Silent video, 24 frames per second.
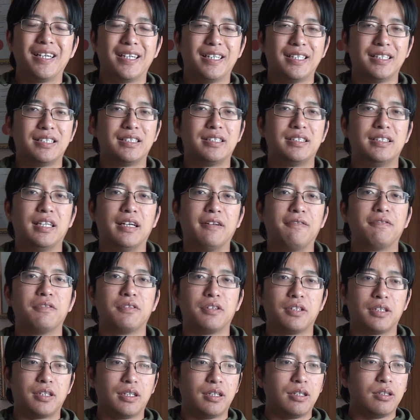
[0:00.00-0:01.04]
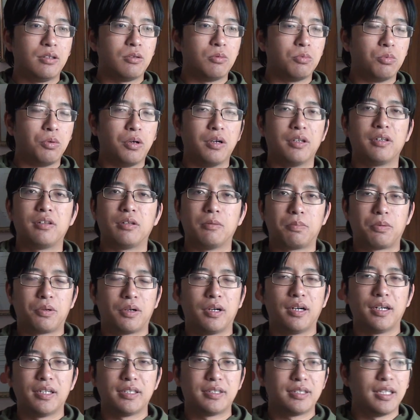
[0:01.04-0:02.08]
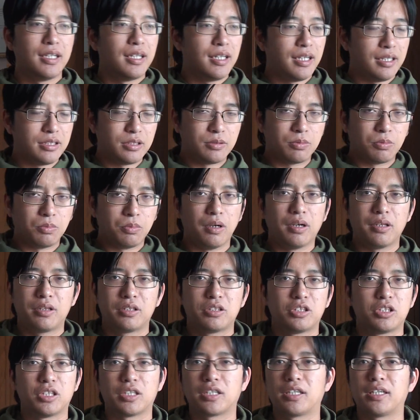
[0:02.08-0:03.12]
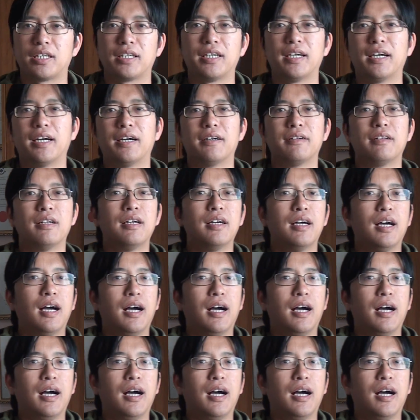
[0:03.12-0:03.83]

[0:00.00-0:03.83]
is definitely worth the price. It's worth checking out.